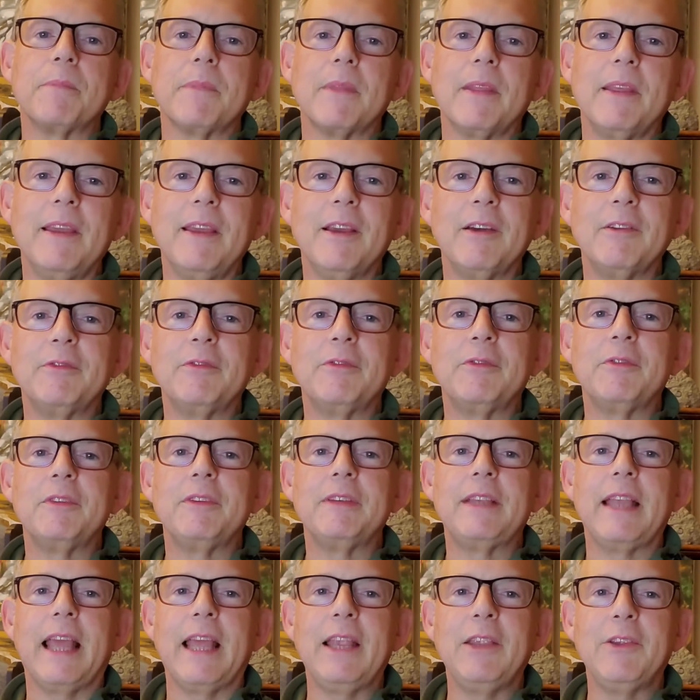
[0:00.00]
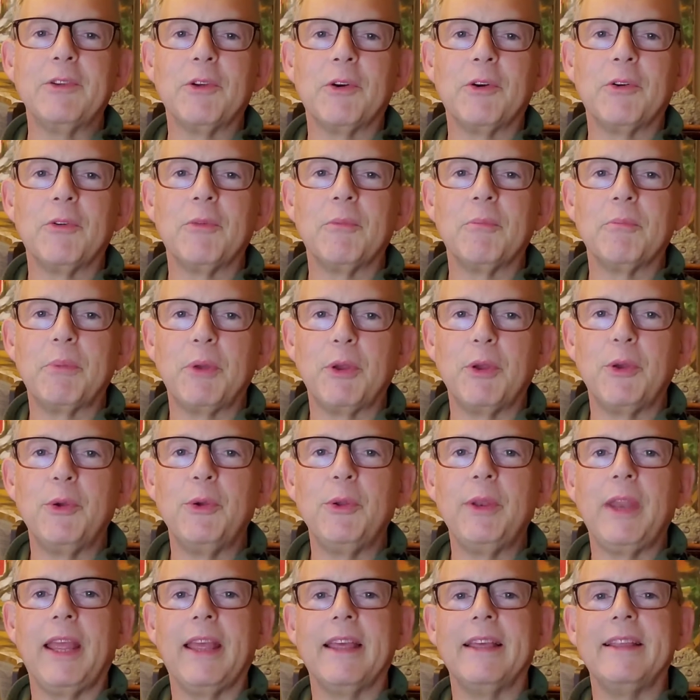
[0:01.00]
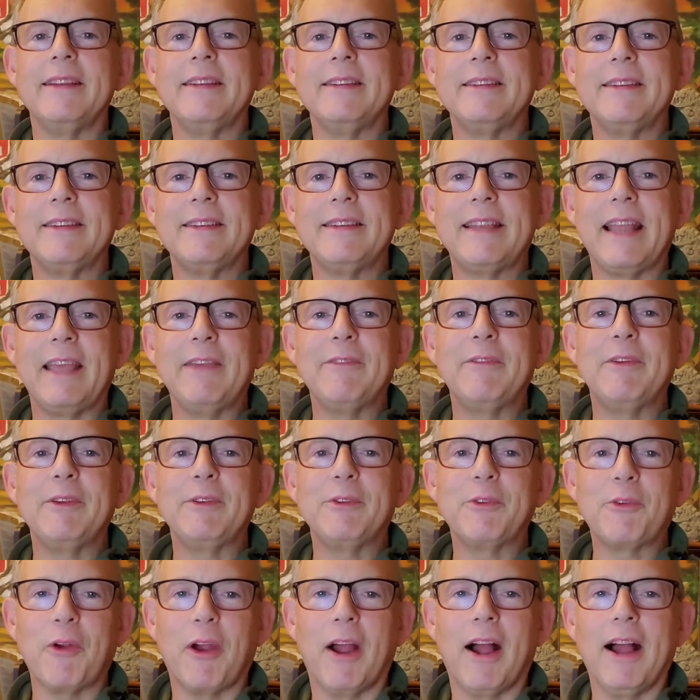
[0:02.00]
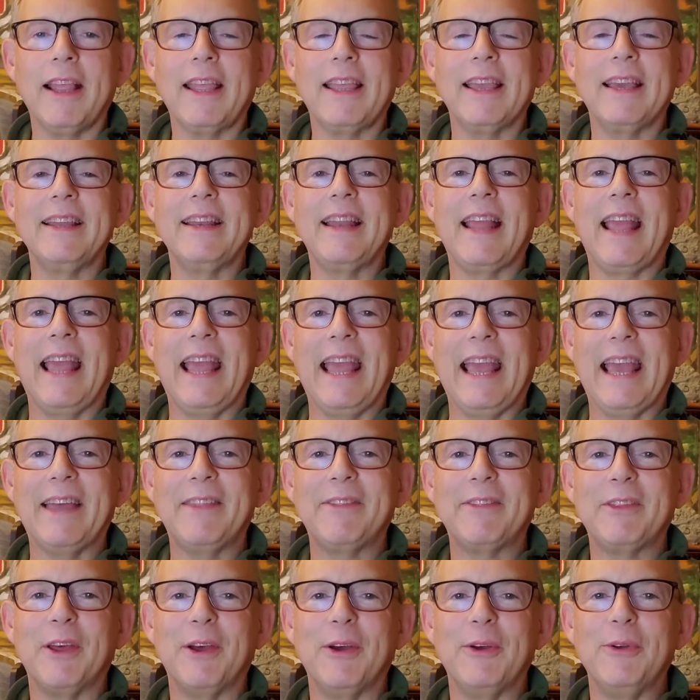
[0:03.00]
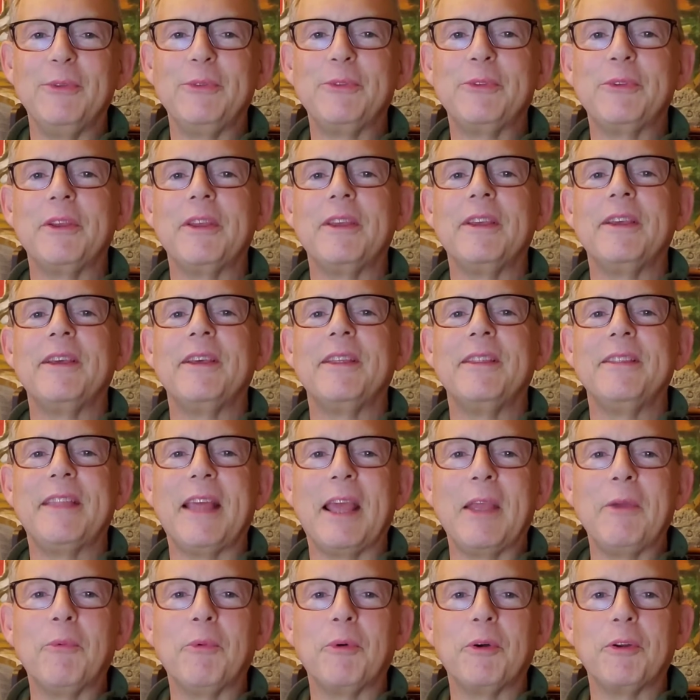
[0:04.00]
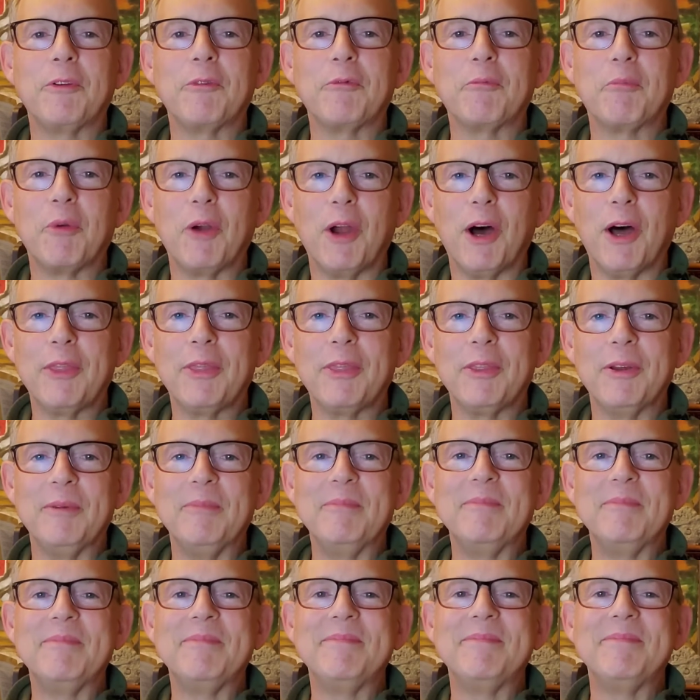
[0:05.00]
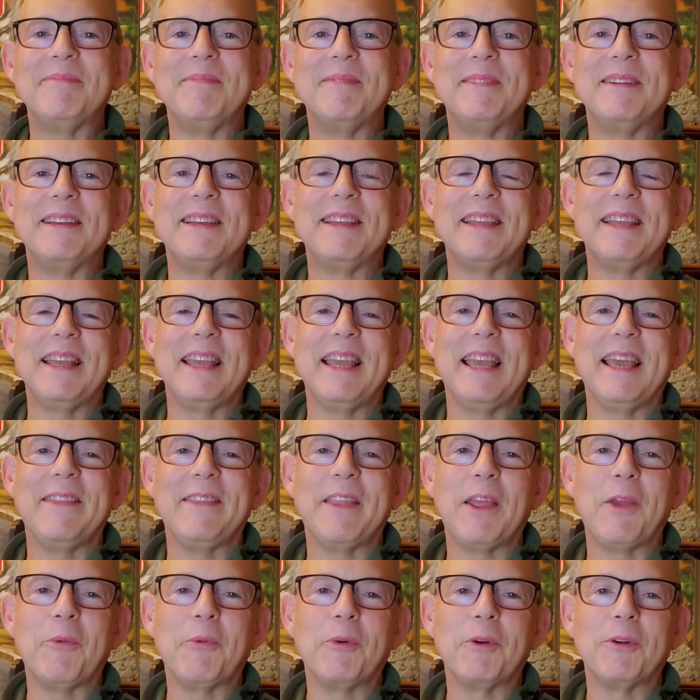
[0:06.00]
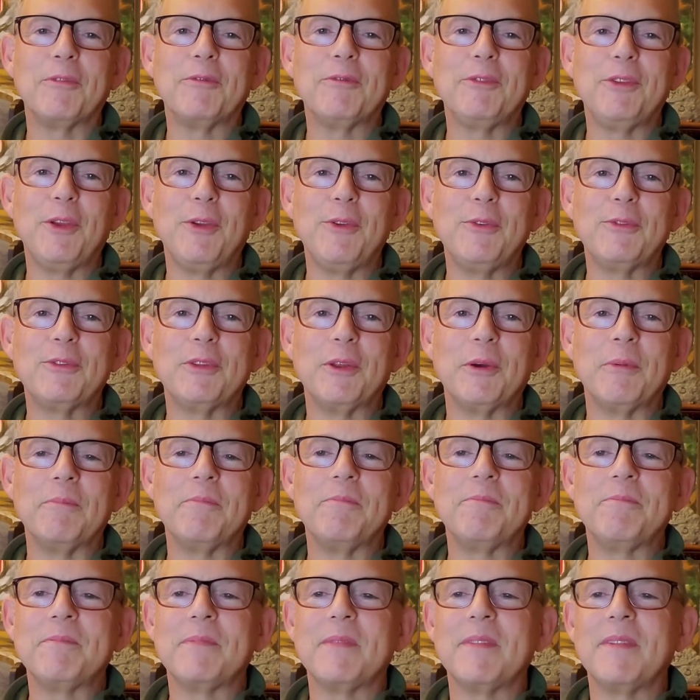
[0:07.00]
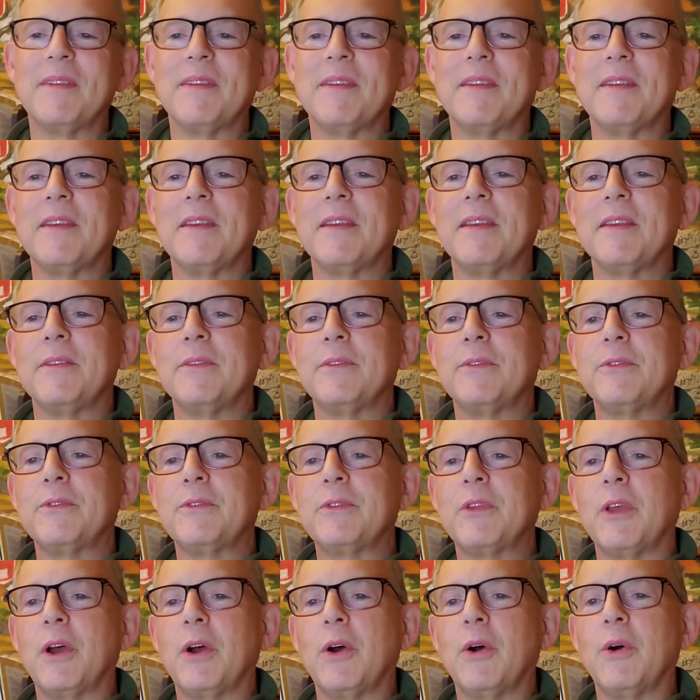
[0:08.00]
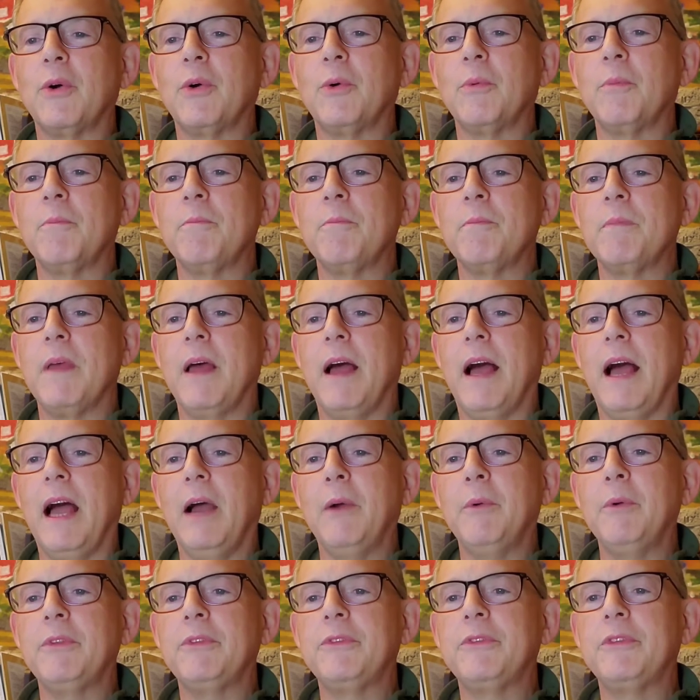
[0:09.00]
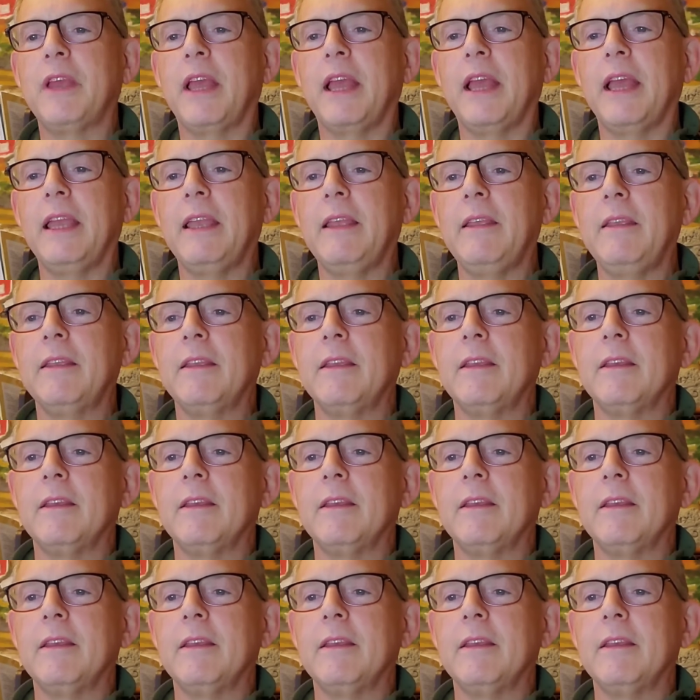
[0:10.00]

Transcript: if Daniel Boone and David Crockett had those, they would have brought them and they would have used them. So I would say,